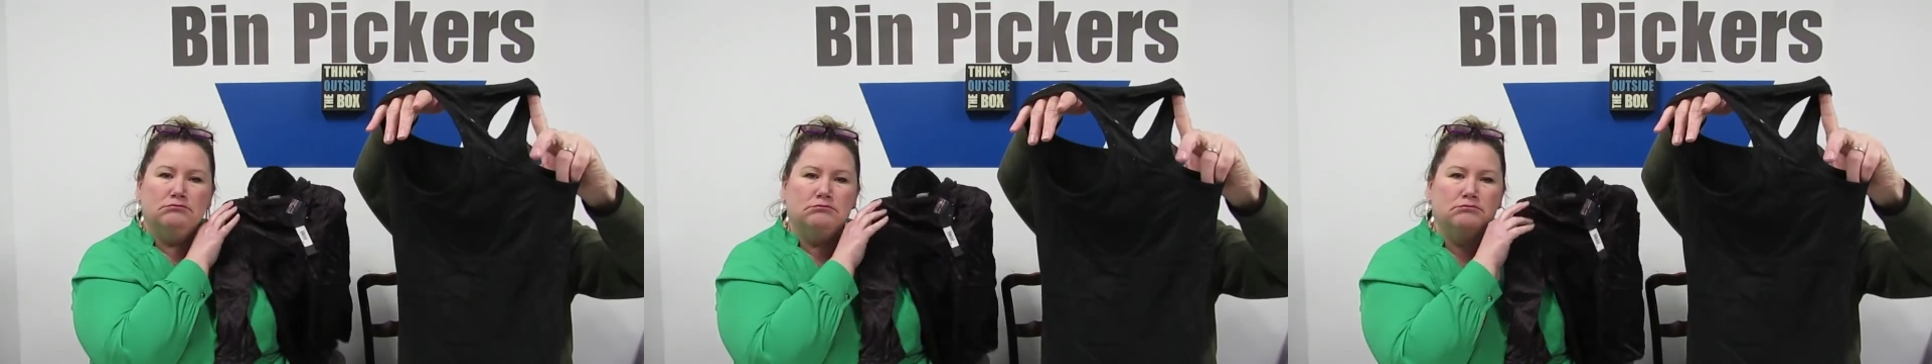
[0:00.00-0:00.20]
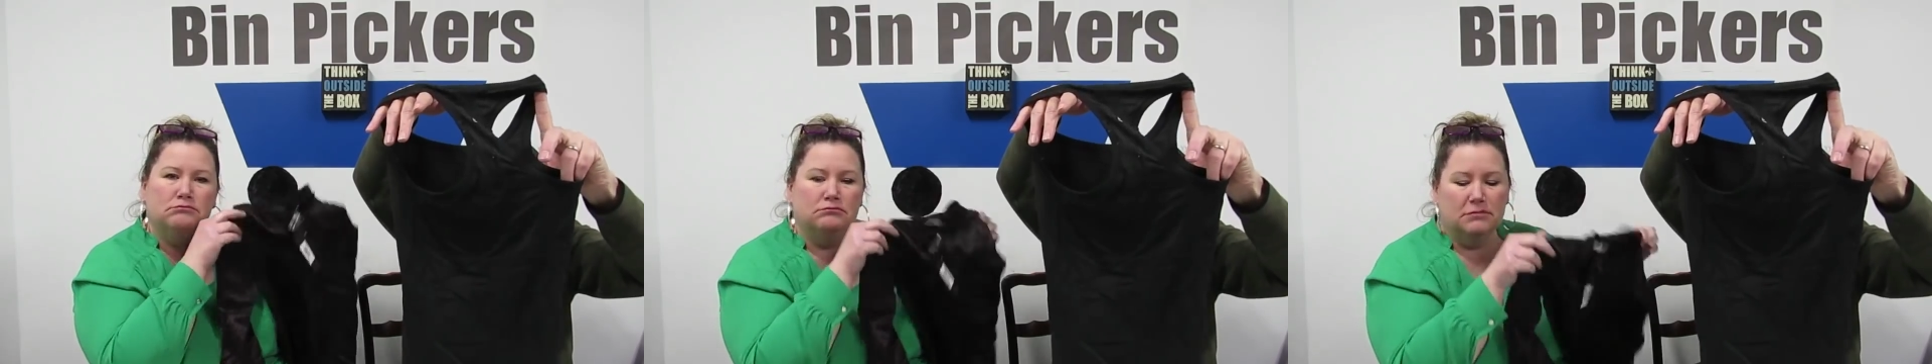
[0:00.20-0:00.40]

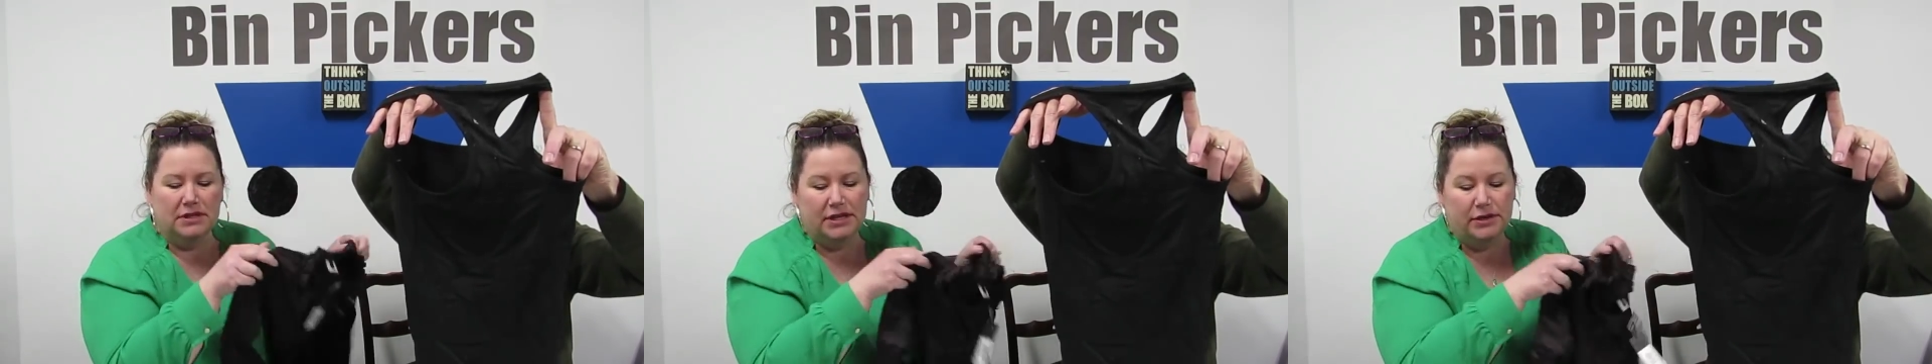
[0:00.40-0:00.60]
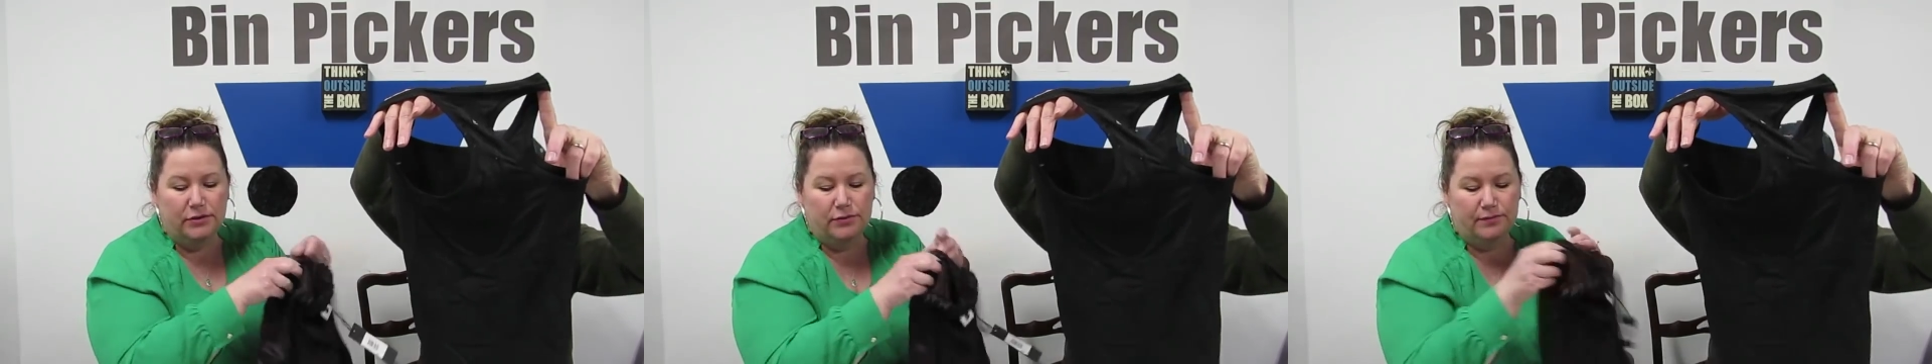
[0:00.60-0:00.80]
Hmm,
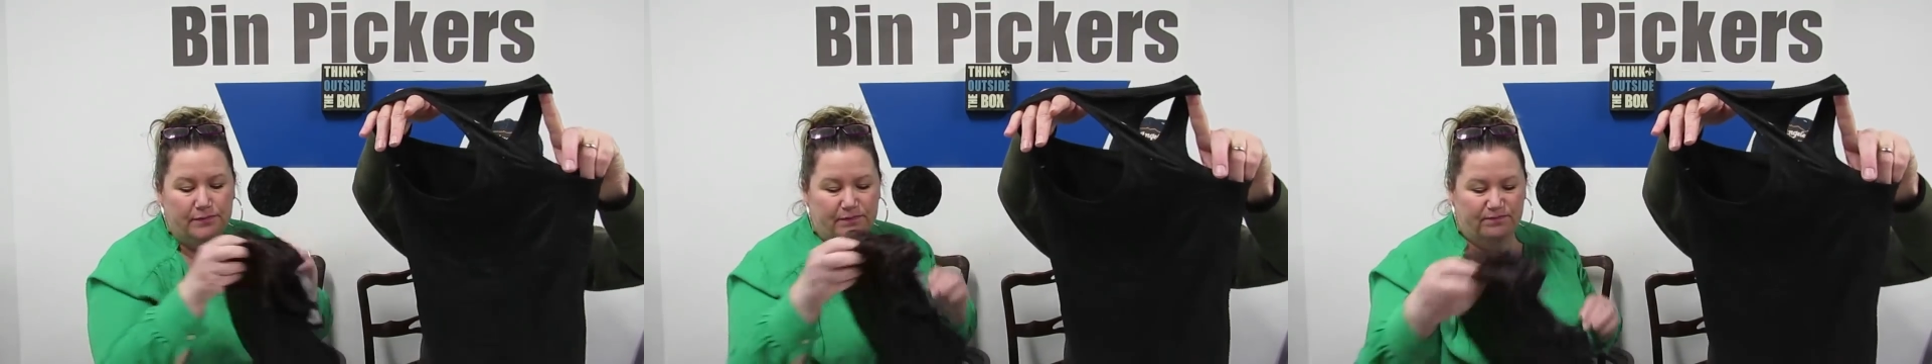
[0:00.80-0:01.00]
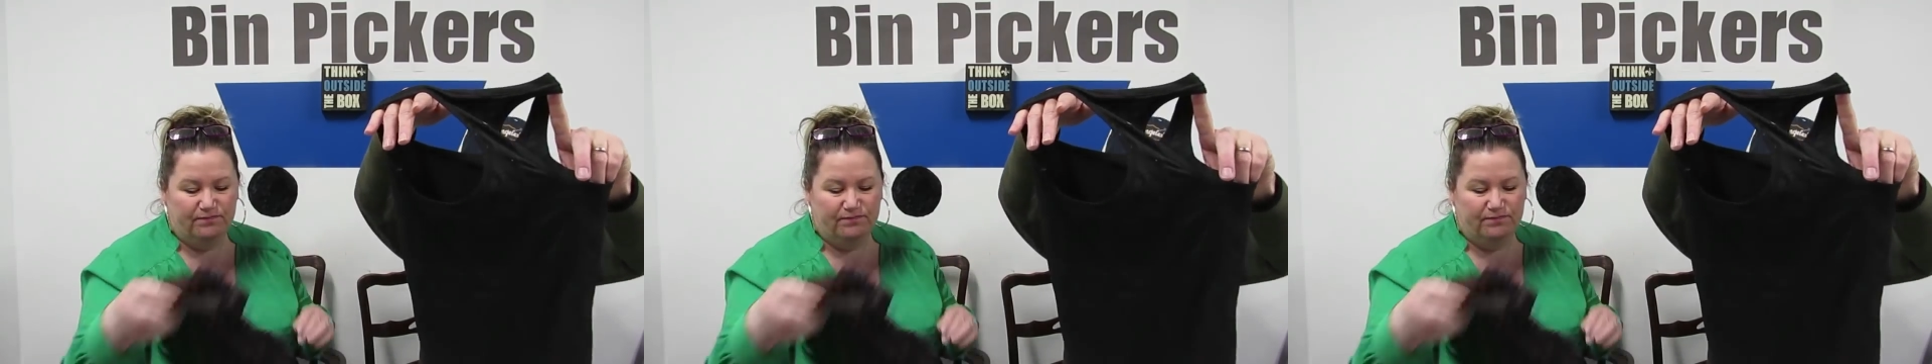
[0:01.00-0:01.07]
cute. Made in